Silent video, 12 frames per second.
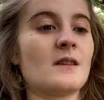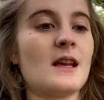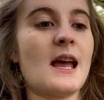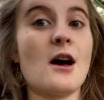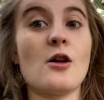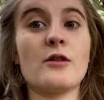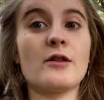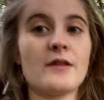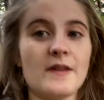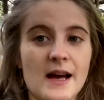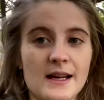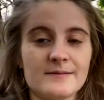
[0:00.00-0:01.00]
health
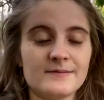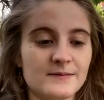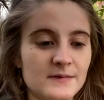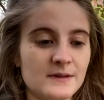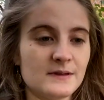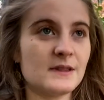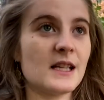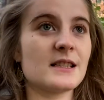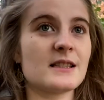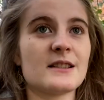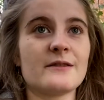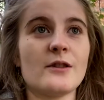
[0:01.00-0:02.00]
that
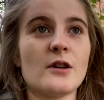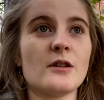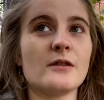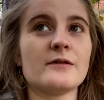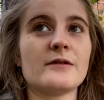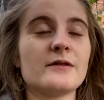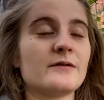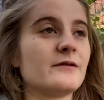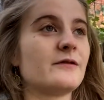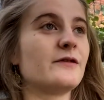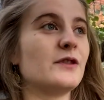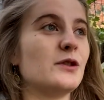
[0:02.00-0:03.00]
doesn't involve
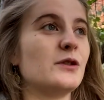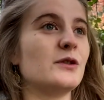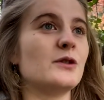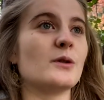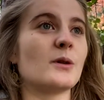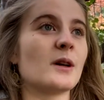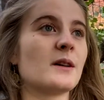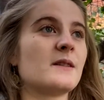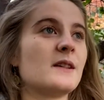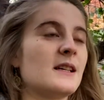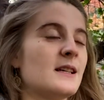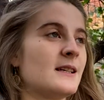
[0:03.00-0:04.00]
food or
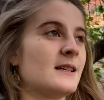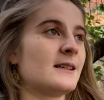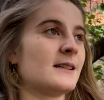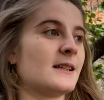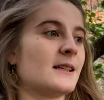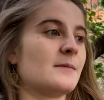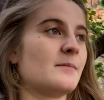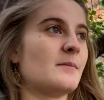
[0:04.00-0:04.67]
um,